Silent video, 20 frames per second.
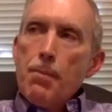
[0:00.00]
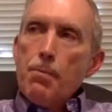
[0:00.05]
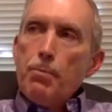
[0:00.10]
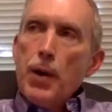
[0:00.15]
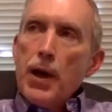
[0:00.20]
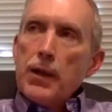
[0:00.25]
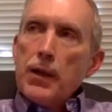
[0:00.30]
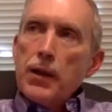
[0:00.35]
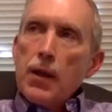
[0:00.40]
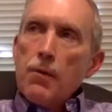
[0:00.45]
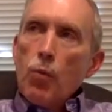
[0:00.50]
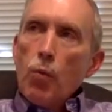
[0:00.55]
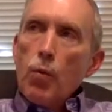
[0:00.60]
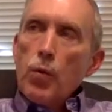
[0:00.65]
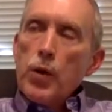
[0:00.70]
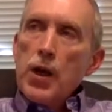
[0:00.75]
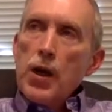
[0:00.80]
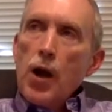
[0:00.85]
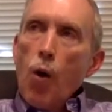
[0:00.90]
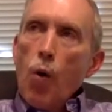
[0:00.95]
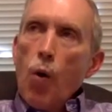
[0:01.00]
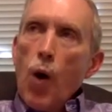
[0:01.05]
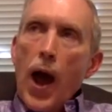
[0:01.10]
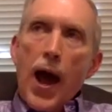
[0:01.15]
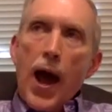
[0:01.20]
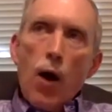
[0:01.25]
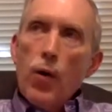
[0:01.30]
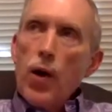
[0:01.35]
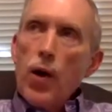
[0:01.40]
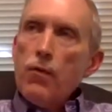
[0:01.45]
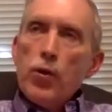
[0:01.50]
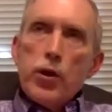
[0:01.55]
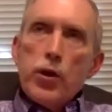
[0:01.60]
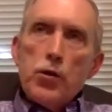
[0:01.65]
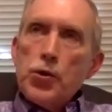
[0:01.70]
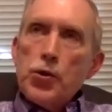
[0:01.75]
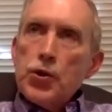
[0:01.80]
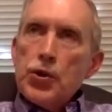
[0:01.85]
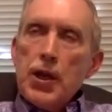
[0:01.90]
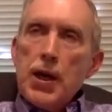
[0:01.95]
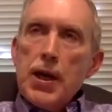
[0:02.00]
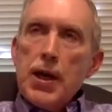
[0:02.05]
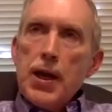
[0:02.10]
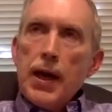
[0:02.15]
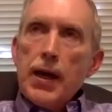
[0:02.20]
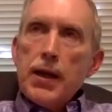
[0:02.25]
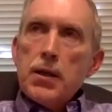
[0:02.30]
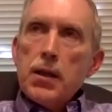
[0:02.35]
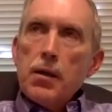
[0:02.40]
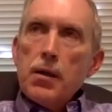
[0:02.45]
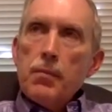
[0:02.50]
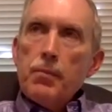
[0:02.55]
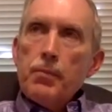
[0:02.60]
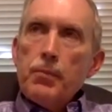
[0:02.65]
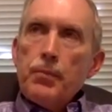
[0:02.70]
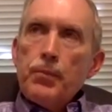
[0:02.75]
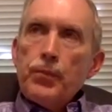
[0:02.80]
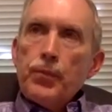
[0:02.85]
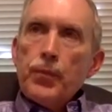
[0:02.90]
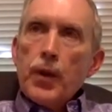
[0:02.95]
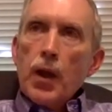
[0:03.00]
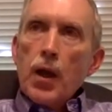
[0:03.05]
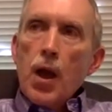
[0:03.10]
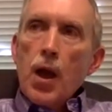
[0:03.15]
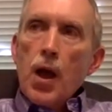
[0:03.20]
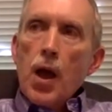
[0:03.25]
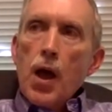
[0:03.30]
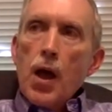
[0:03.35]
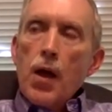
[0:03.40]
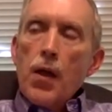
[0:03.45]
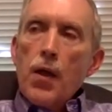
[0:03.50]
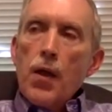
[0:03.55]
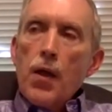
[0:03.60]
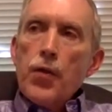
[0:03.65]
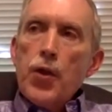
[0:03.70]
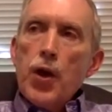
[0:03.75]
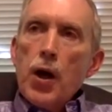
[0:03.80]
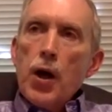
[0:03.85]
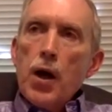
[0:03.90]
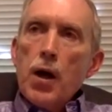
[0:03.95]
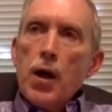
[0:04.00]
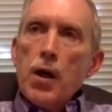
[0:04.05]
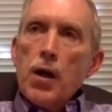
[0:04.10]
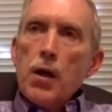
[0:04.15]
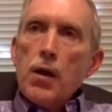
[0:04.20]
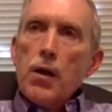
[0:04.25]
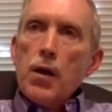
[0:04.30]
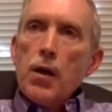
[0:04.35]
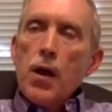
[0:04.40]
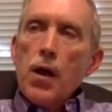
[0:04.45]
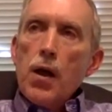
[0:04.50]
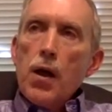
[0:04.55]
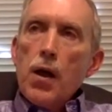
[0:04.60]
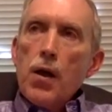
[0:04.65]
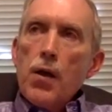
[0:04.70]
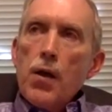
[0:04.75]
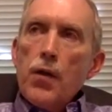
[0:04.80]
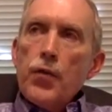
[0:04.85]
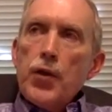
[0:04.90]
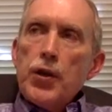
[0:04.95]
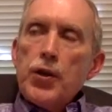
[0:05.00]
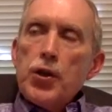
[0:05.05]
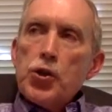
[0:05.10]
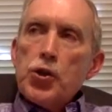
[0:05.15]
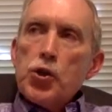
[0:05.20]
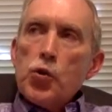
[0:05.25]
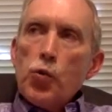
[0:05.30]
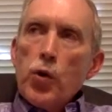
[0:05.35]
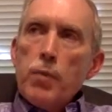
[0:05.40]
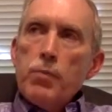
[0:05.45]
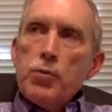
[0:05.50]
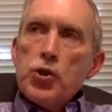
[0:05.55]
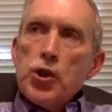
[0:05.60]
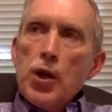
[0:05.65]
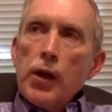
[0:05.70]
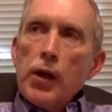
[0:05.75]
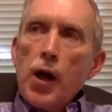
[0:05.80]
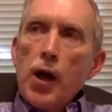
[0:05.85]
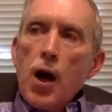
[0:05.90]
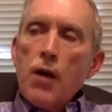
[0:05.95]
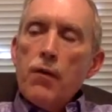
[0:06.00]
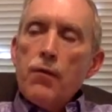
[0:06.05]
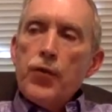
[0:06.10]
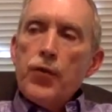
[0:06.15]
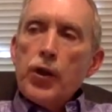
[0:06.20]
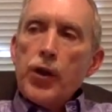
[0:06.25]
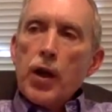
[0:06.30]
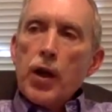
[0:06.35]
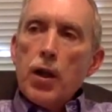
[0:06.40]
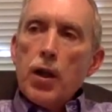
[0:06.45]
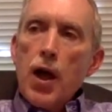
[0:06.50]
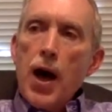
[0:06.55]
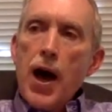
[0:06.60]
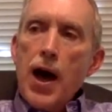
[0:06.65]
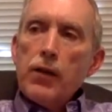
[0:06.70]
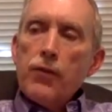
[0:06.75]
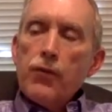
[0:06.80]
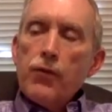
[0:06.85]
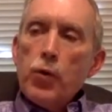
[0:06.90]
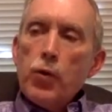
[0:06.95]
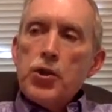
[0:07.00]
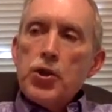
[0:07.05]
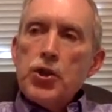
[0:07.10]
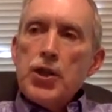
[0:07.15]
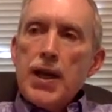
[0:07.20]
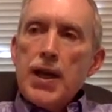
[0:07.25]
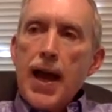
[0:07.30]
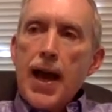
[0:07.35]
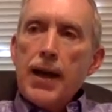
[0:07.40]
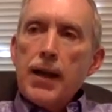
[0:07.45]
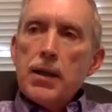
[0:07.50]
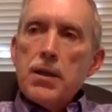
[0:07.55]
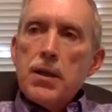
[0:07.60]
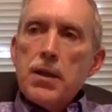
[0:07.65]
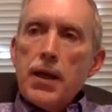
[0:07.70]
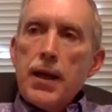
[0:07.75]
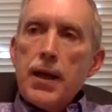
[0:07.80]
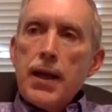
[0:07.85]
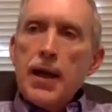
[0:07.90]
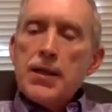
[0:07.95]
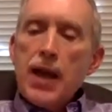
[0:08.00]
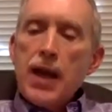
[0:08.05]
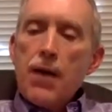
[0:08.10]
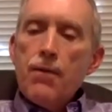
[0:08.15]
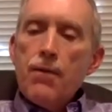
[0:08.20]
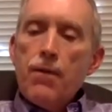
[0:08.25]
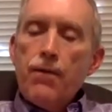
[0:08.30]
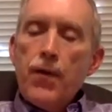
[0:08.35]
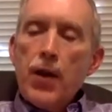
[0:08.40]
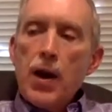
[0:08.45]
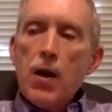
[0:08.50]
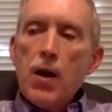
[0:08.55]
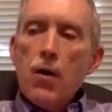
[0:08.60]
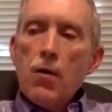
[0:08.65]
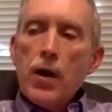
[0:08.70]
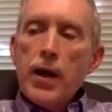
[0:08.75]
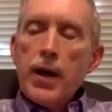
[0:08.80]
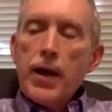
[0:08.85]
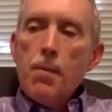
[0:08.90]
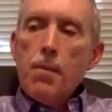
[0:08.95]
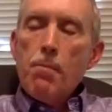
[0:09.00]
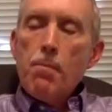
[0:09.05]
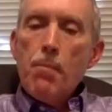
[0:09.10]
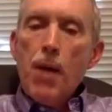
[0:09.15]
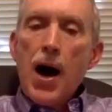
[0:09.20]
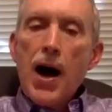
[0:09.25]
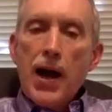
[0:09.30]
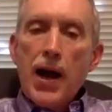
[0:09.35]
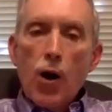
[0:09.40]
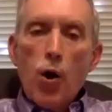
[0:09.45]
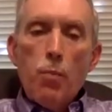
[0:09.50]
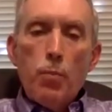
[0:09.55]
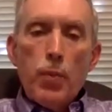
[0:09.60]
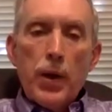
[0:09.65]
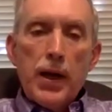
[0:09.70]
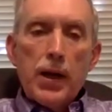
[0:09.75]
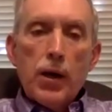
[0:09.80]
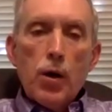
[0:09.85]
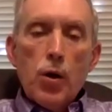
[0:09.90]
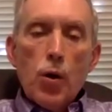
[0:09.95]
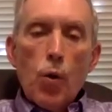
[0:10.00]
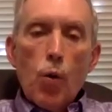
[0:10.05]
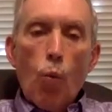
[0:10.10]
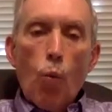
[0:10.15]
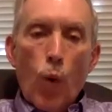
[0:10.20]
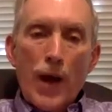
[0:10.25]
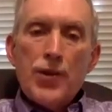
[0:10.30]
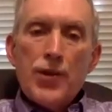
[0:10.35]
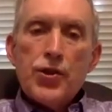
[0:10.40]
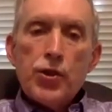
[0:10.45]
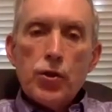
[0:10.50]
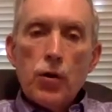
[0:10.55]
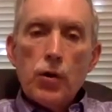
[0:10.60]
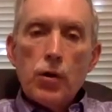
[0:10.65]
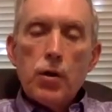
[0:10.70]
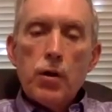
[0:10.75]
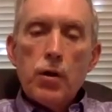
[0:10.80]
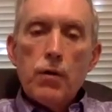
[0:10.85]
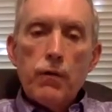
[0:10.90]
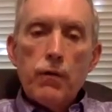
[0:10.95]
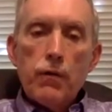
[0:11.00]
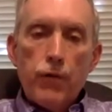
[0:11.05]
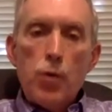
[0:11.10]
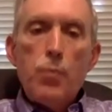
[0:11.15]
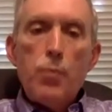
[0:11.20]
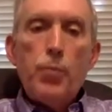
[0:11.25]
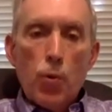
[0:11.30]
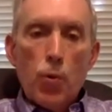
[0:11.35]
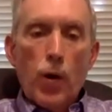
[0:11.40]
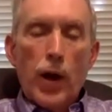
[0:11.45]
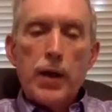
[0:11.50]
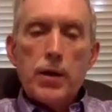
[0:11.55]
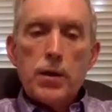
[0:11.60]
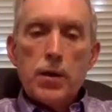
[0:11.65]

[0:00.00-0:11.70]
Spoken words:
But however you see it, the description of the decline of Christianity is a very myopic Western viewpoint,